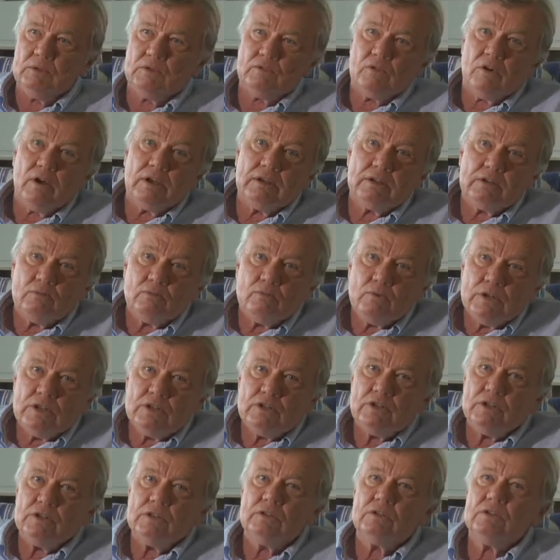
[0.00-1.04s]
was trying to
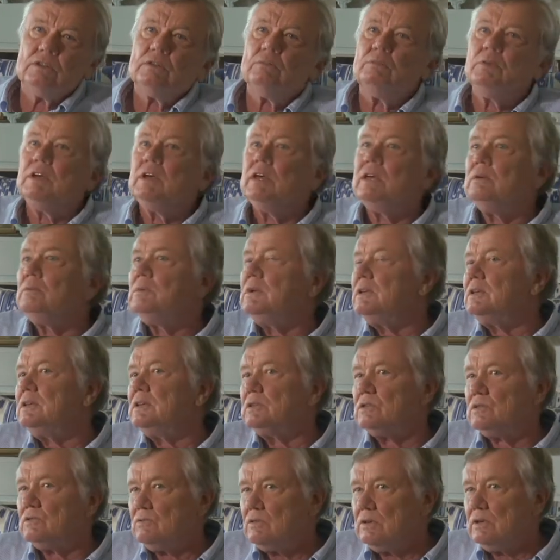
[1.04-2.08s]
reach into the Bahamian
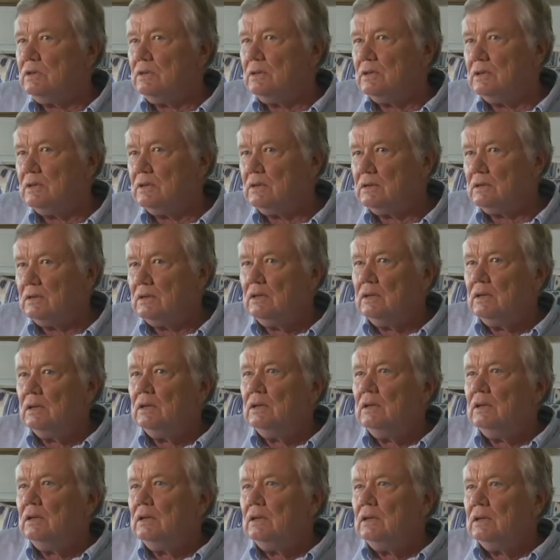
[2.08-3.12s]
history, and
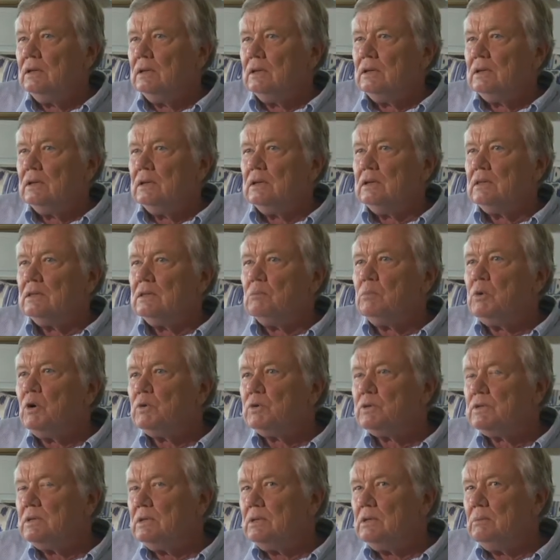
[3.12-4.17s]
in the
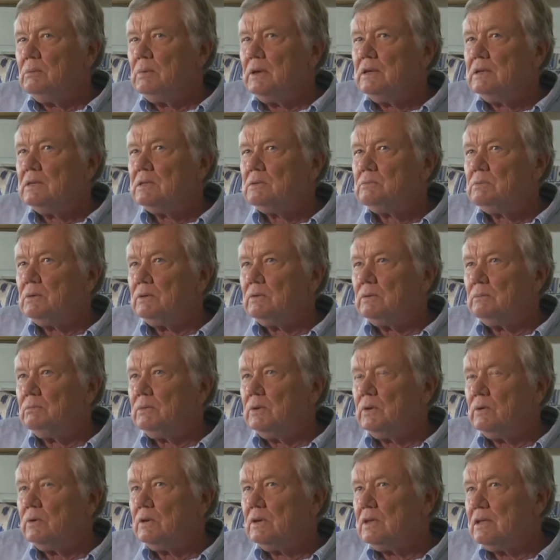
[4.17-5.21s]
post-independence per
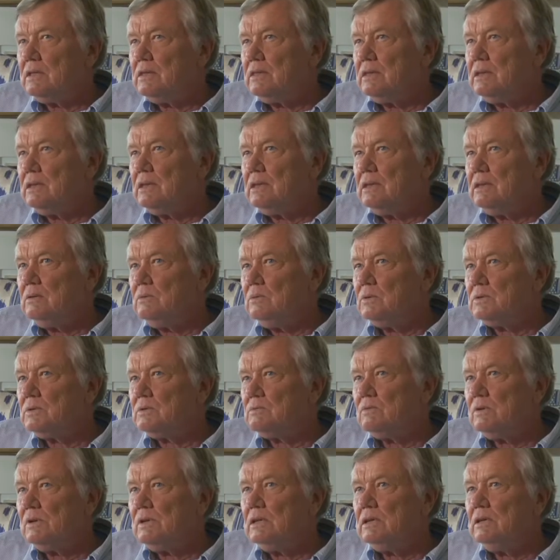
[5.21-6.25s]
period, I think he was
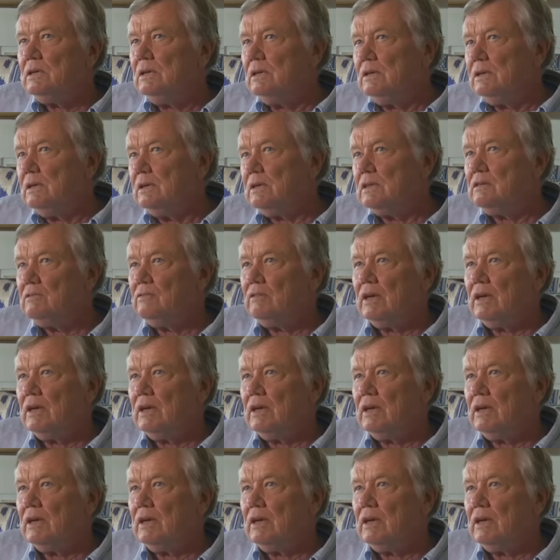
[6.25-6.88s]
really in the